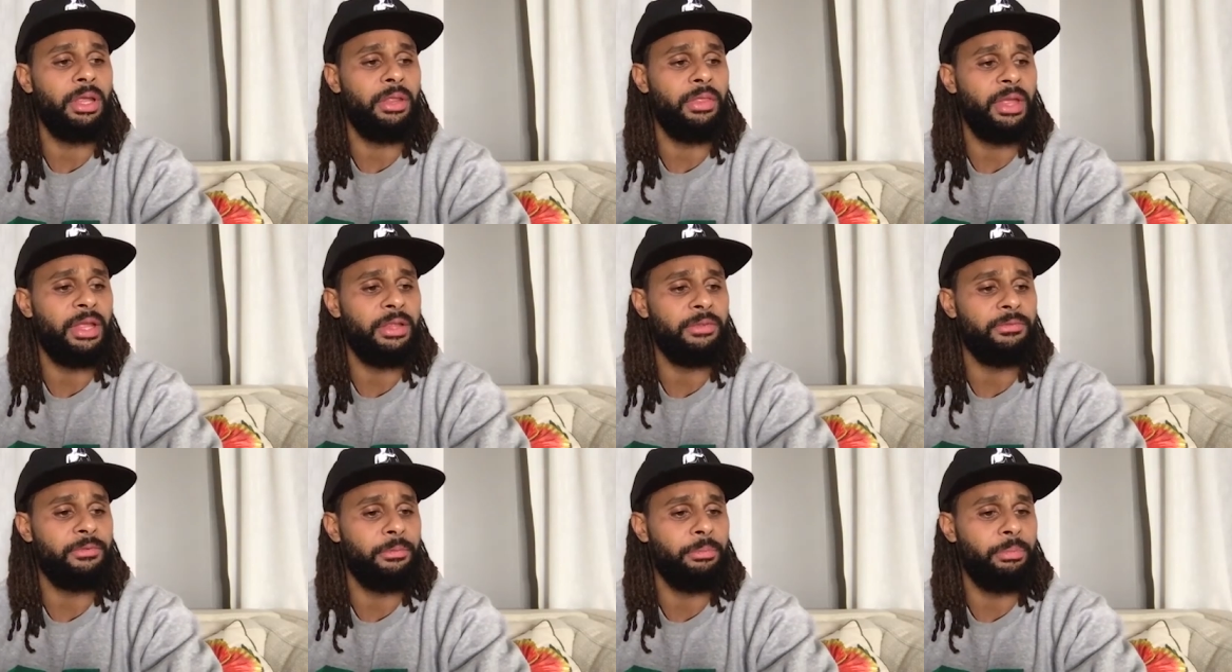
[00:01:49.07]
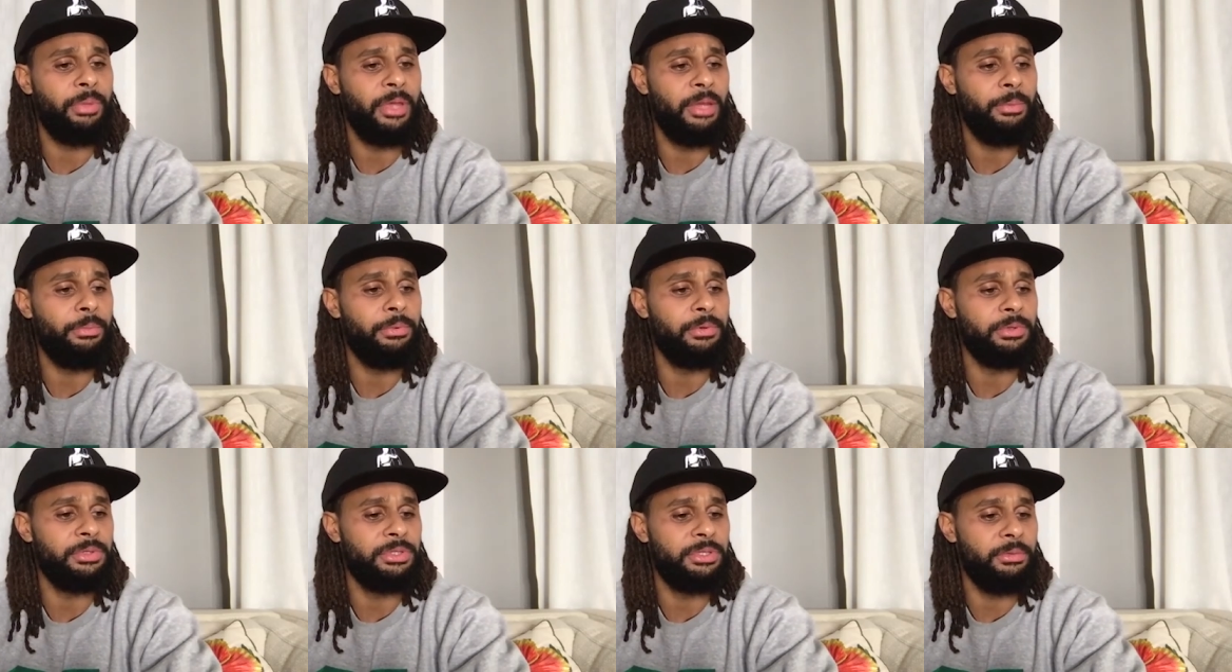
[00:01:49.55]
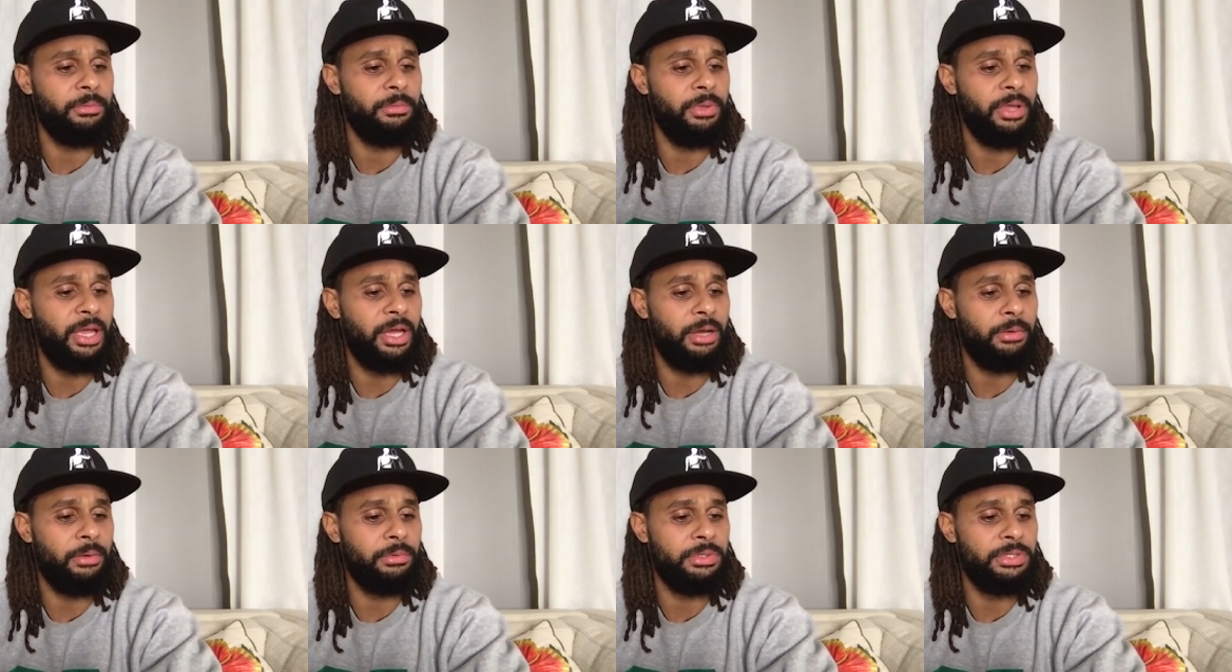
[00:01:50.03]
and that's for people to
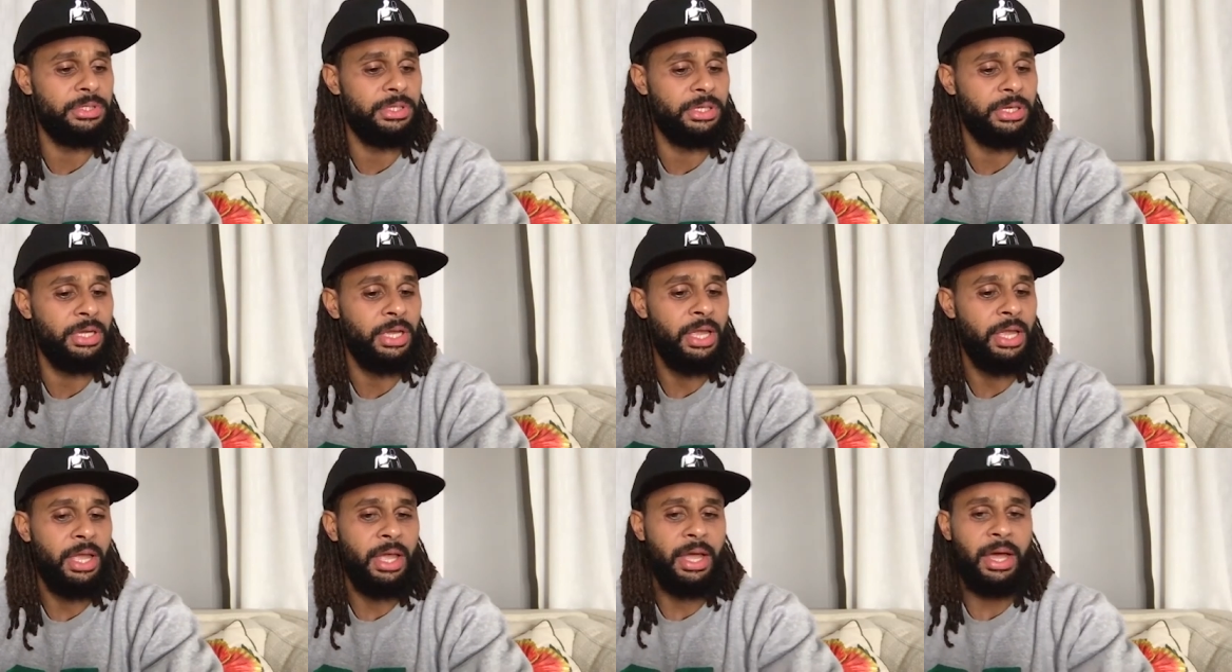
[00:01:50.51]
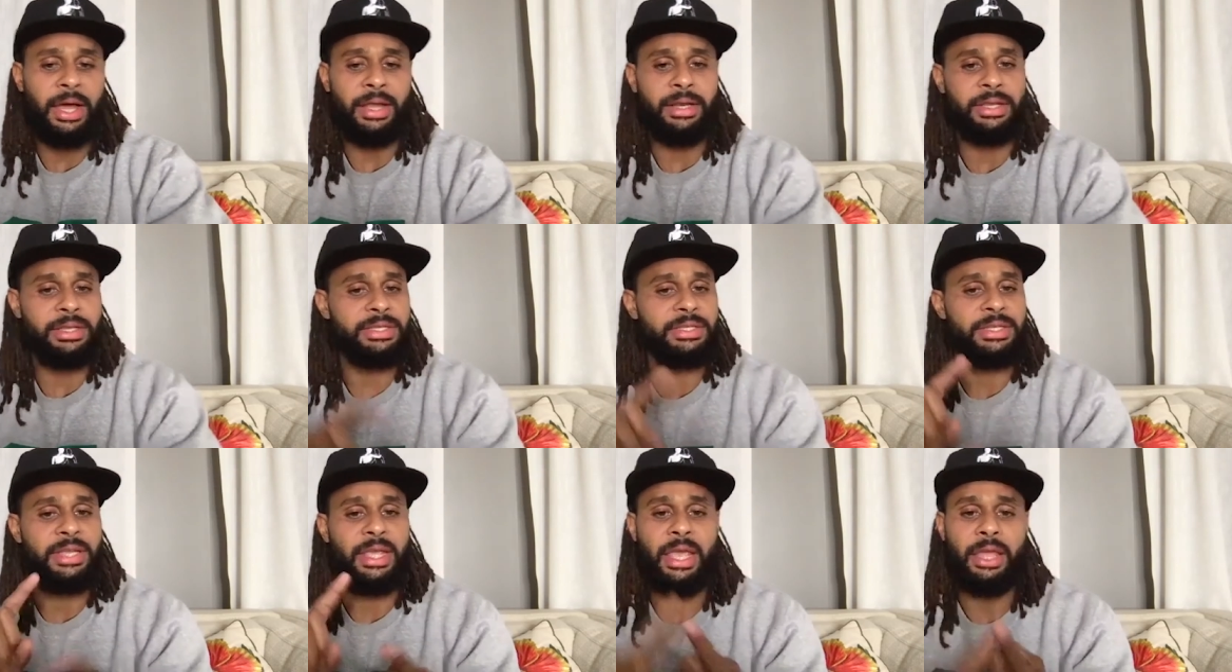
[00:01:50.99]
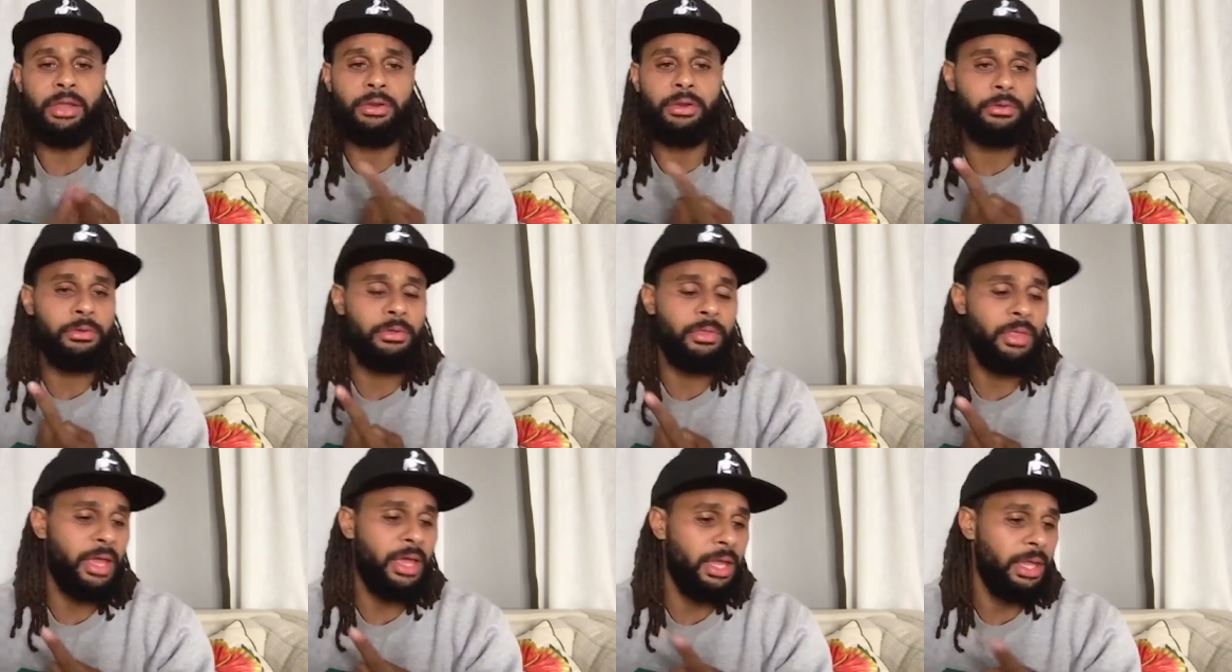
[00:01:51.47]
be able to understand
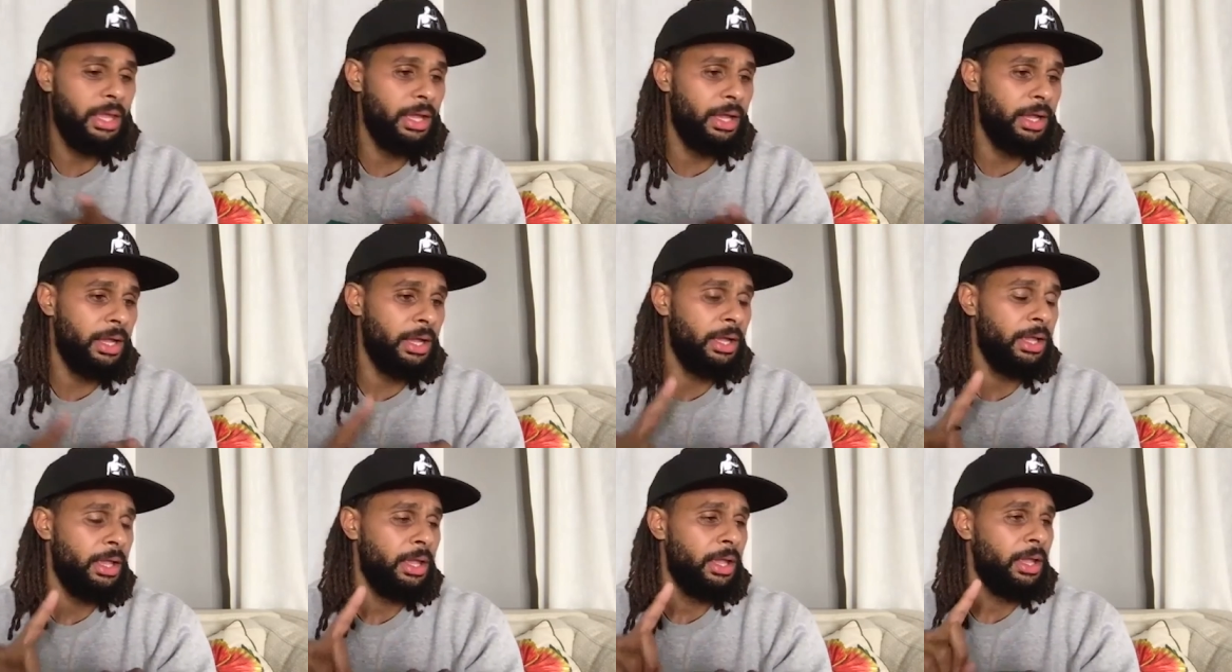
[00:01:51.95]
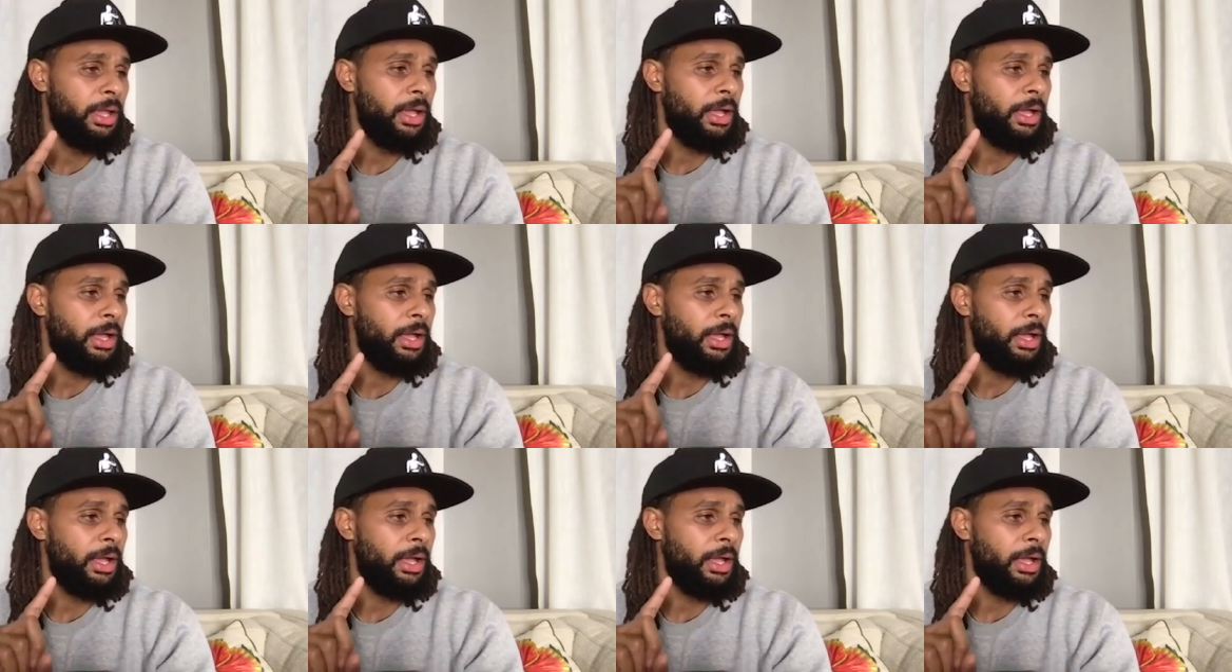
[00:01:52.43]
who they are,